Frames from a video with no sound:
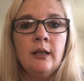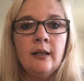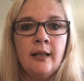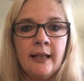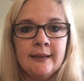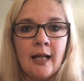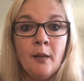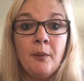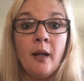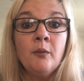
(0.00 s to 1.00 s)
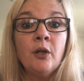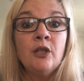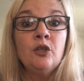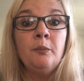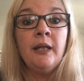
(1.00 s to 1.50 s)
Next up, I'm
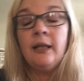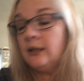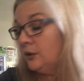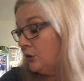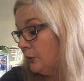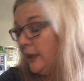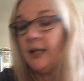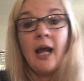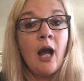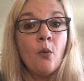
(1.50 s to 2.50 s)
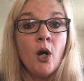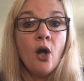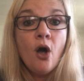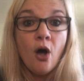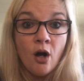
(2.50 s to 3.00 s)
going to be doing
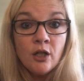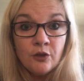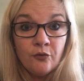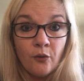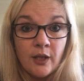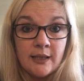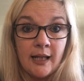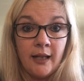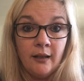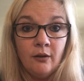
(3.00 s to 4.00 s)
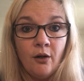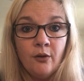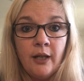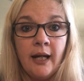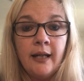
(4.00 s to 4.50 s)
our art for the day.
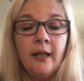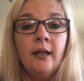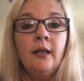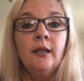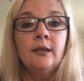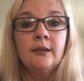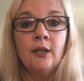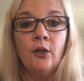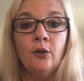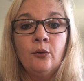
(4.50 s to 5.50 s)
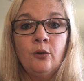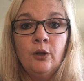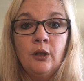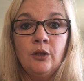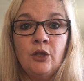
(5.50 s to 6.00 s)
Okay, so
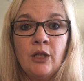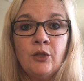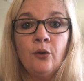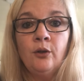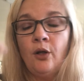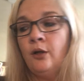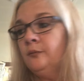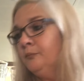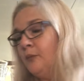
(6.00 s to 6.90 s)
just hold on.